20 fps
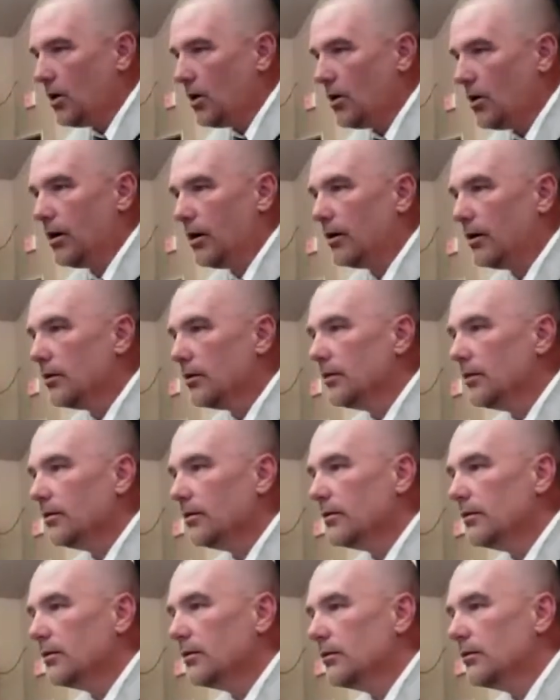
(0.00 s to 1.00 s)

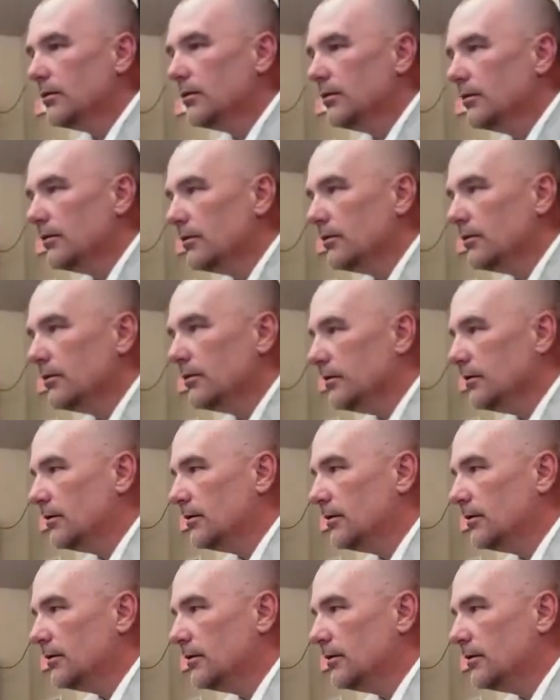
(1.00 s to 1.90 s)
(silence)